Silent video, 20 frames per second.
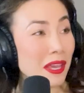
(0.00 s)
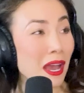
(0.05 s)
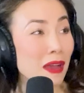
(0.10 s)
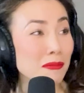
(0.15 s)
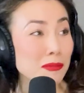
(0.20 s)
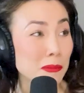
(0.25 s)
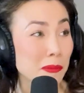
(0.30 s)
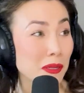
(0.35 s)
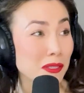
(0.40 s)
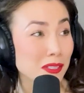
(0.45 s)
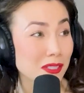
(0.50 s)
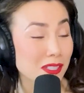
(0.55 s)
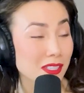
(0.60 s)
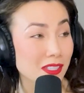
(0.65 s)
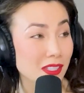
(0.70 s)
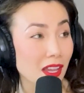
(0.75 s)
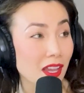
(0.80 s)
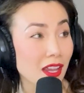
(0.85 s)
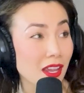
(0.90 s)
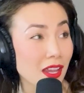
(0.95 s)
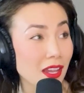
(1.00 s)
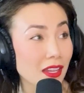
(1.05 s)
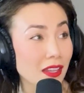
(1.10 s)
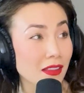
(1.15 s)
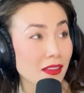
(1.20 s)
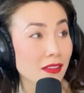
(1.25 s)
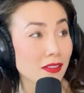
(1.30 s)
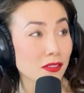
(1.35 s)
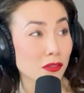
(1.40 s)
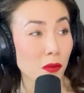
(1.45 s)
yeah, I was about to
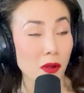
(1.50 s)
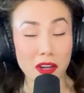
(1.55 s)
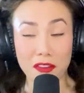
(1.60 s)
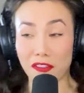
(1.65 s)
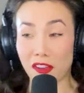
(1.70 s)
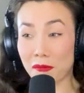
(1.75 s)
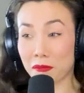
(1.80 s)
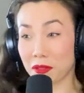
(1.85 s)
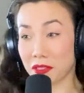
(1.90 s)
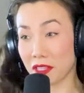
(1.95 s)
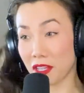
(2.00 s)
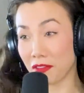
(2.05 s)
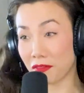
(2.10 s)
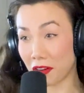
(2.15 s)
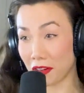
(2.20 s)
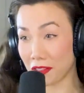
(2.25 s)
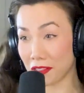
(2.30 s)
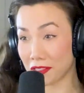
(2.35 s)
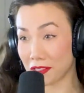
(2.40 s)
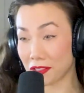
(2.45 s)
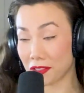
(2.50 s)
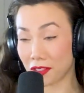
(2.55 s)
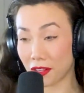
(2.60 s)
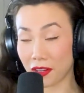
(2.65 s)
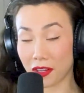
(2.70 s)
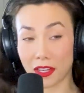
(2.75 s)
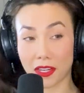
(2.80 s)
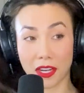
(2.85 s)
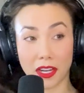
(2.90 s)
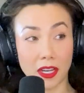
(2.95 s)
say twenty-five percent of our listeners
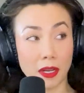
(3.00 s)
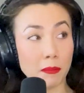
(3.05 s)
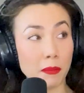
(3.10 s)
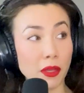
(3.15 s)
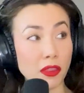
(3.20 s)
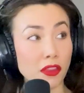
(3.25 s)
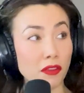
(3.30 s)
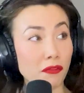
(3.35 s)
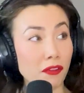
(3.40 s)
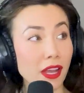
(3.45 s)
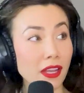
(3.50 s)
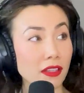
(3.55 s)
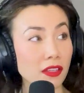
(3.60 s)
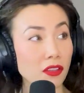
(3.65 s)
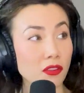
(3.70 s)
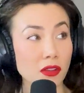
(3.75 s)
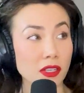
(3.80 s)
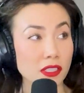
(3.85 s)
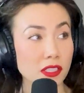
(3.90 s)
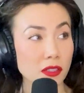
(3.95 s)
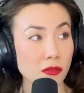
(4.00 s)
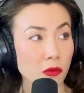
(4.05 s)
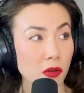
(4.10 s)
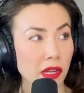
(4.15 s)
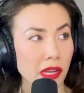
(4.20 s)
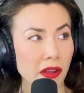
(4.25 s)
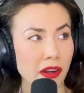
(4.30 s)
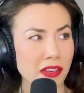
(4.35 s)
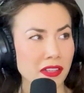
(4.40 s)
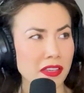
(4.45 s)
are Canadian, but the fact that you guys didn't
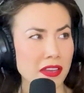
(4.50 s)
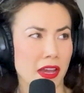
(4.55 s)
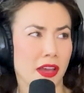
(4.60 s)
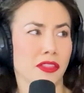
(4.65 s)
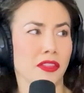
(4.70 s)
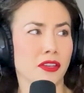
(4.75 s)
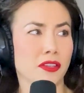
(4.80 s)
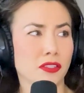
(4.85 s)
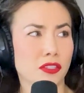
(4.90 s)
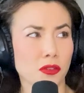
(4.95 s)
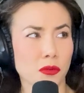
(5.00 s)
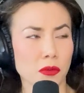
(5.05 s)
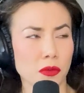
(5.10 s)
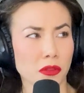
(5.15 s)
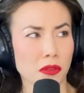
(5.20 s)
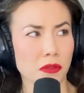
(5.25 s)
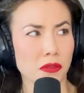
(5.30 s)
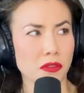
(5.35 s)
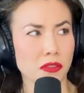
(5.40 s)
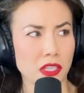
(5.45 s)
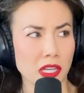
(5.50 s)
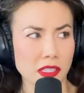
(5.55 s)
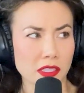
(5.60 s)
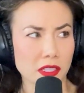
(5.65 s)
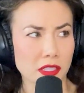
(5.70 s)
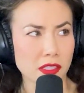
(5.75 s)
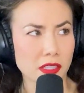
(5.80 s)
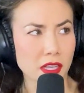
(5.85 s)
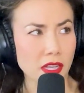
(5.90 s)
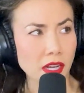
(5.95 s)
work out had nothing to do with
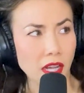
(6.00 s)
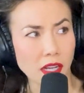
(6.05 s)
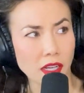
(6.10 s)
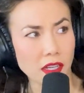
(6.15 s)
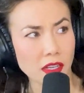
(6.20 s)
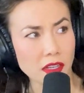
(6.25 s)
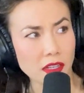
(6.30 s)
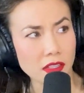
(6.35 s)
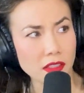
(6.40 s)
Jessica's Canadian.